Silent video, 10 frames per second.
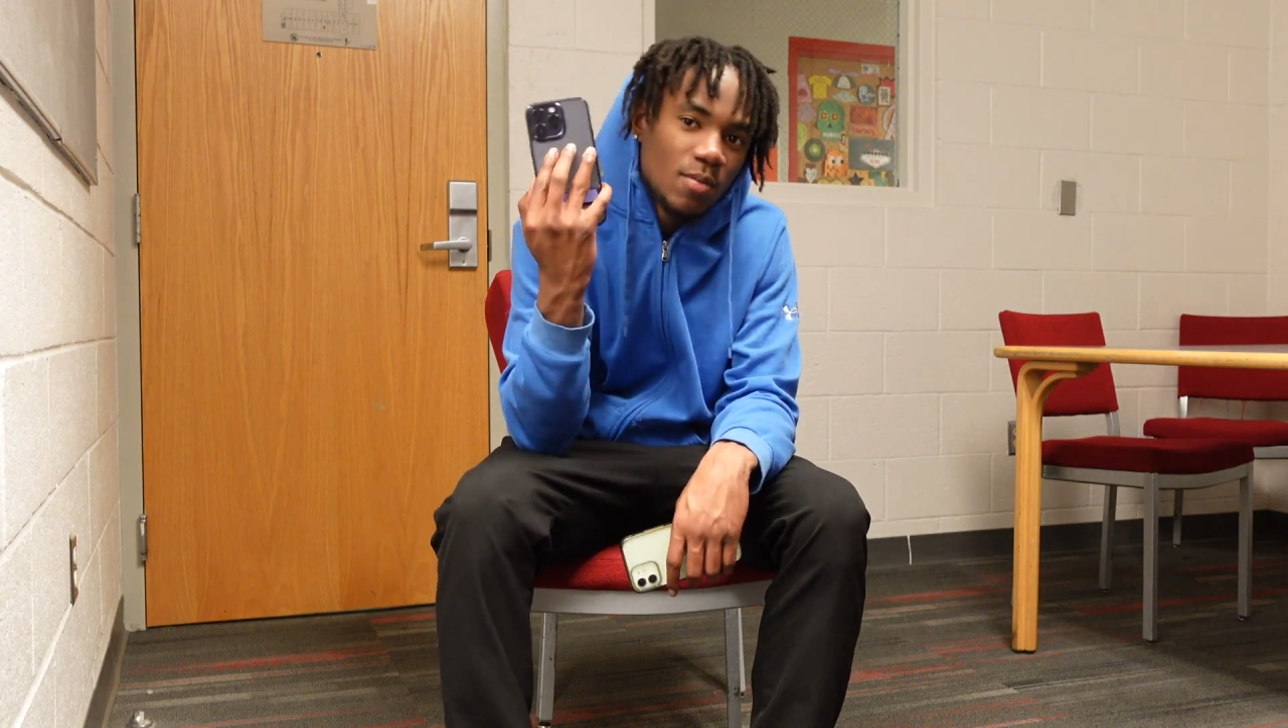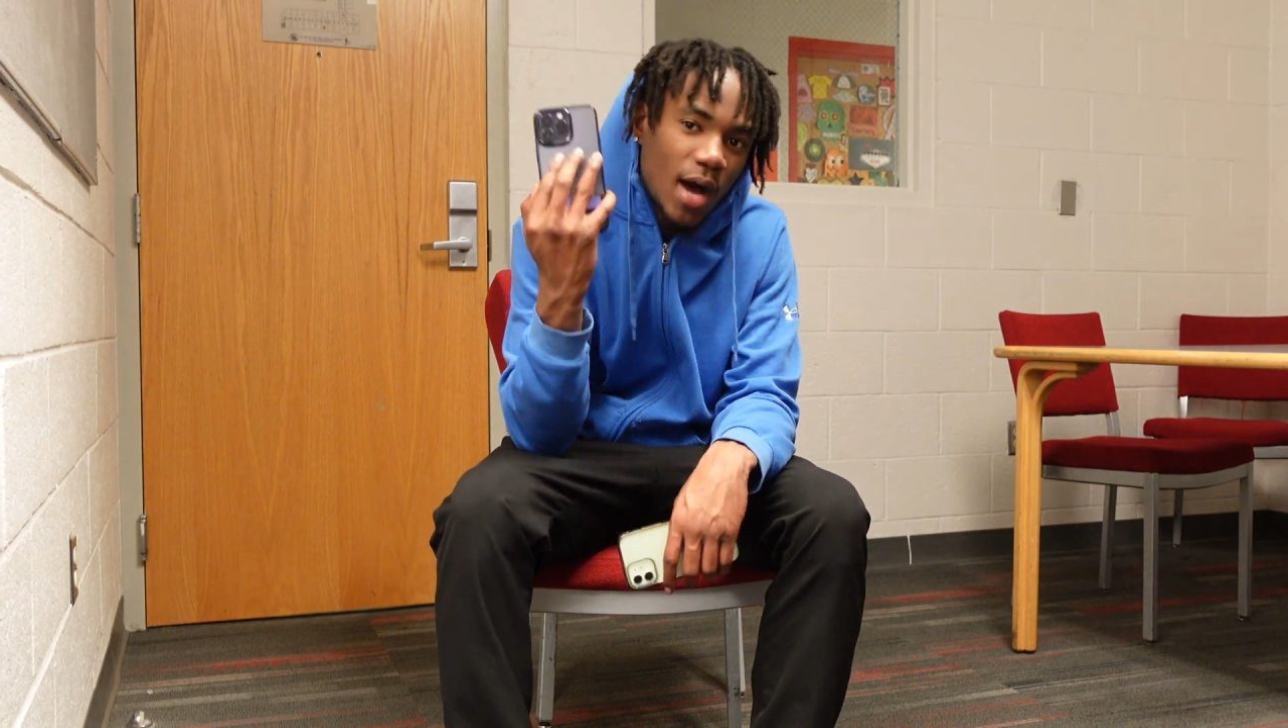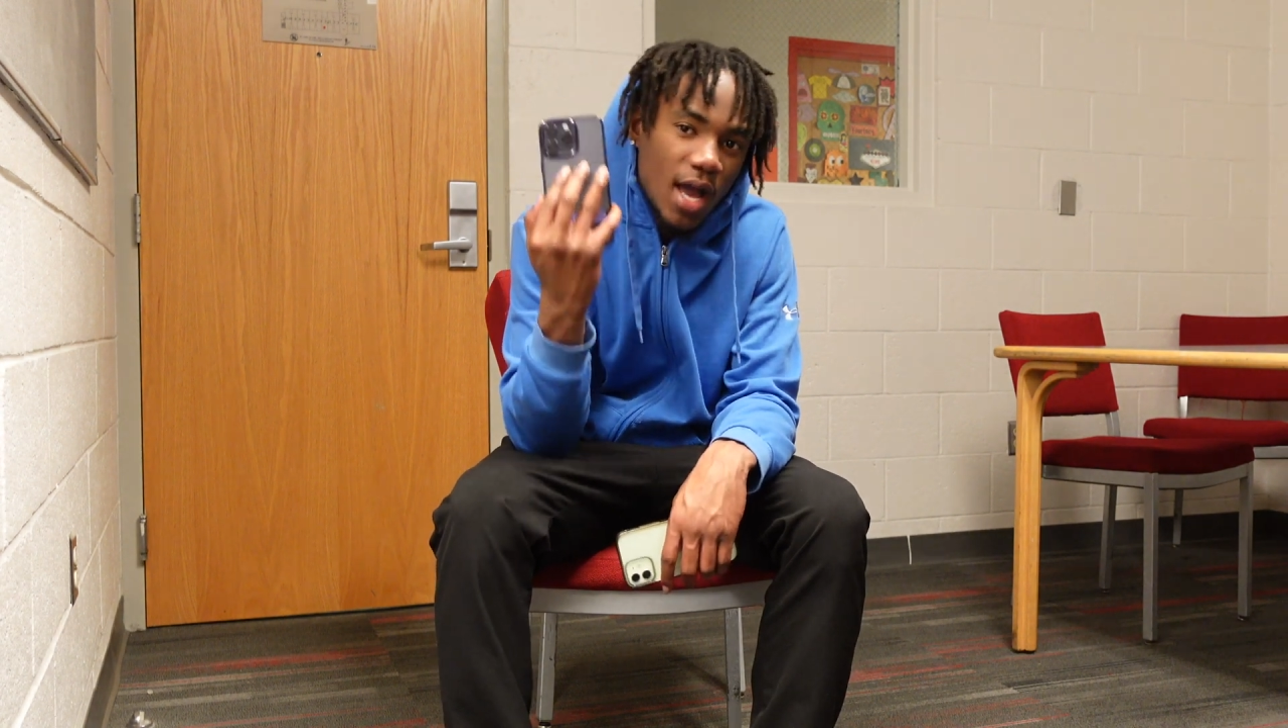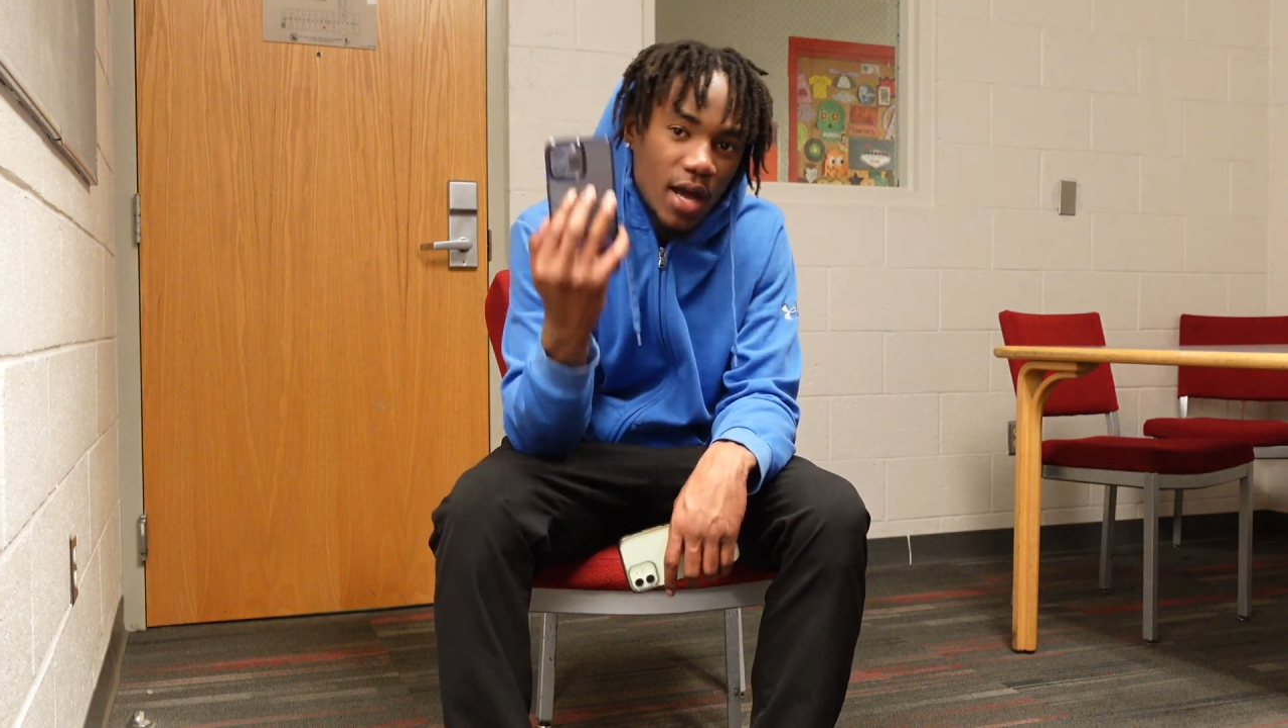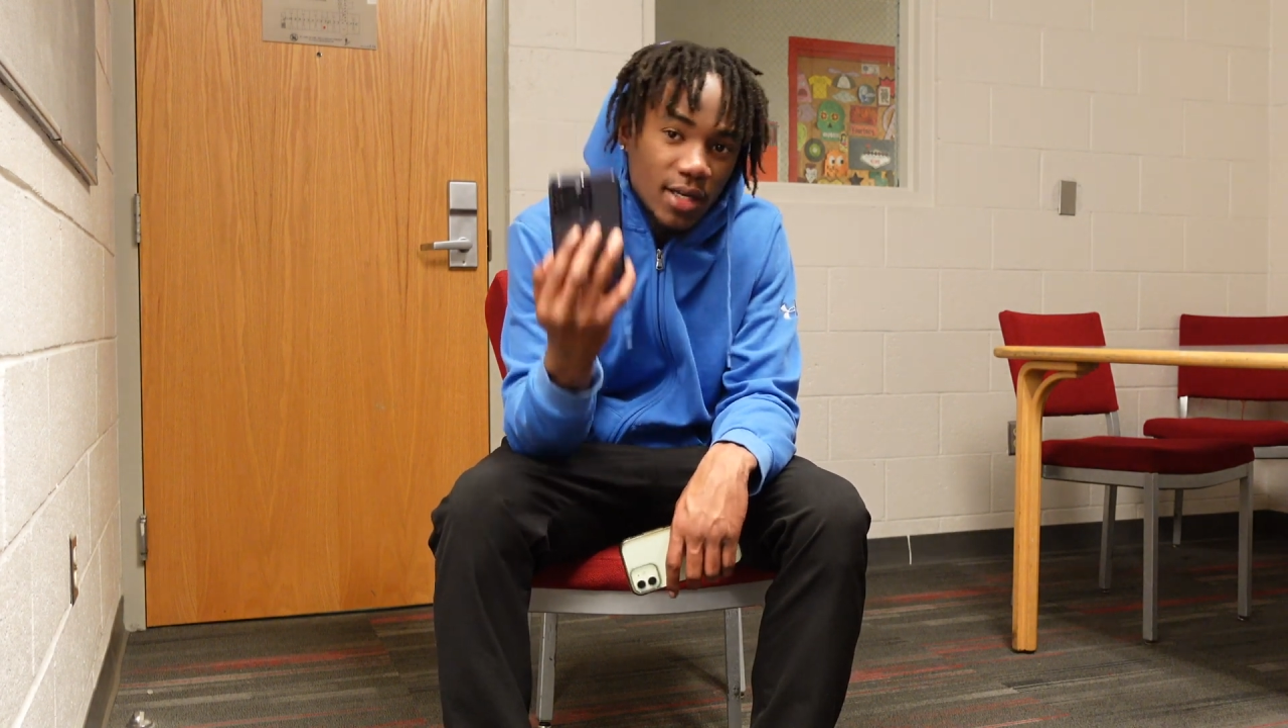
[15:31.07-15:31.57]

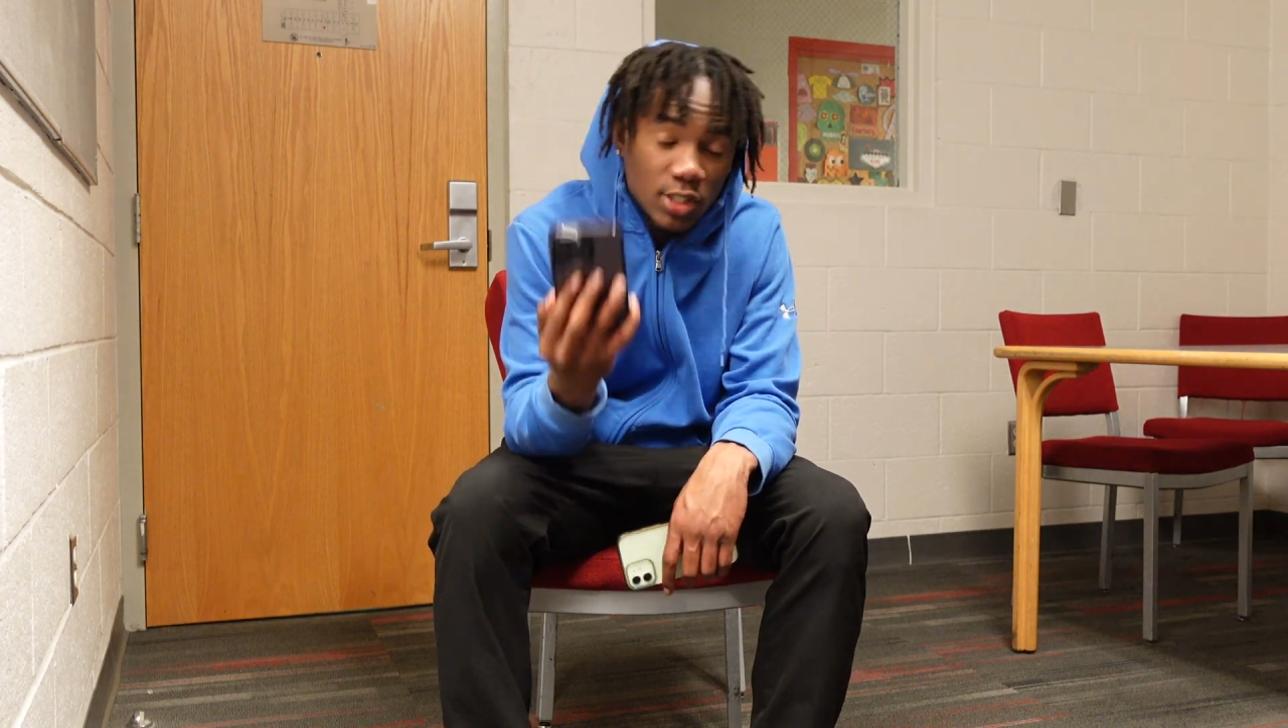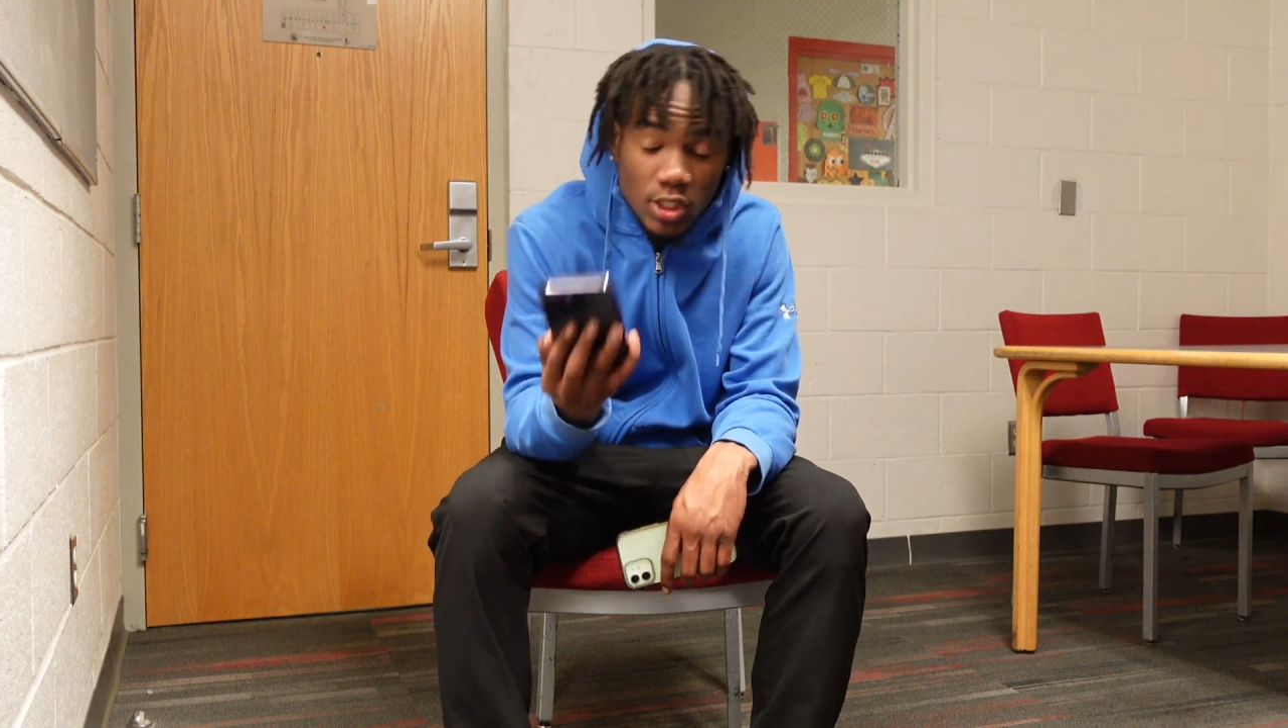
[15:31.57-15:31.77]
Bionic